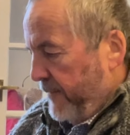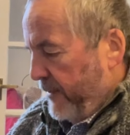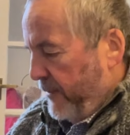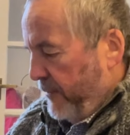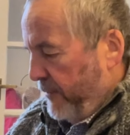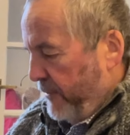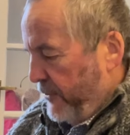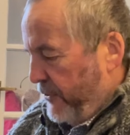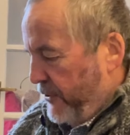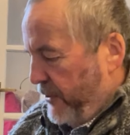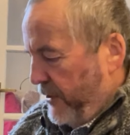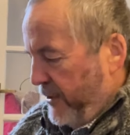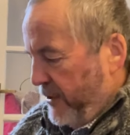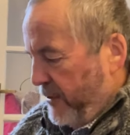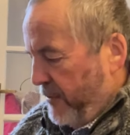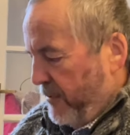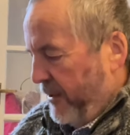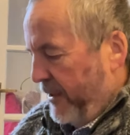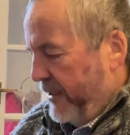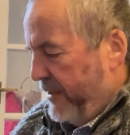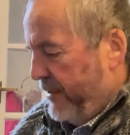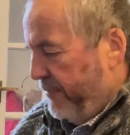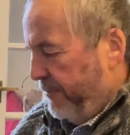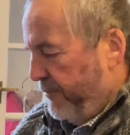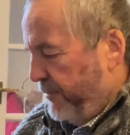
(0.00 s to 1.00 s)
which is
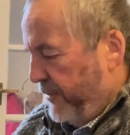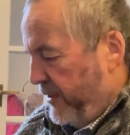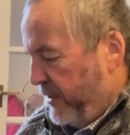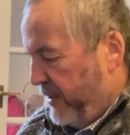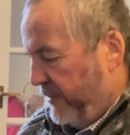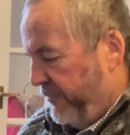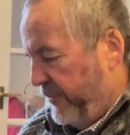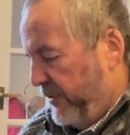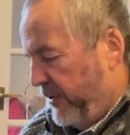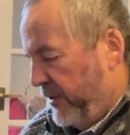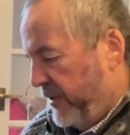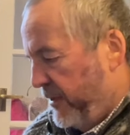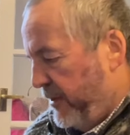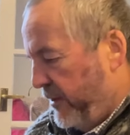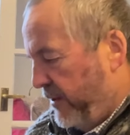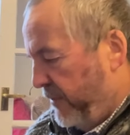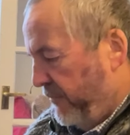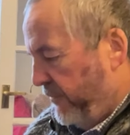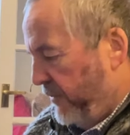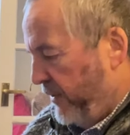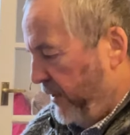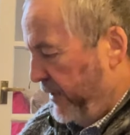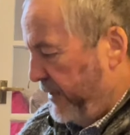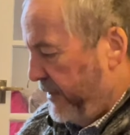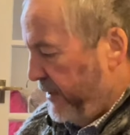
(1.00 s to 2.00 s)
quite impressive in its own
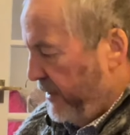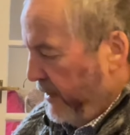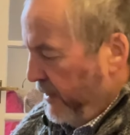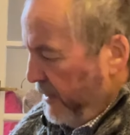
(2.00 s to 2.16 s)
right.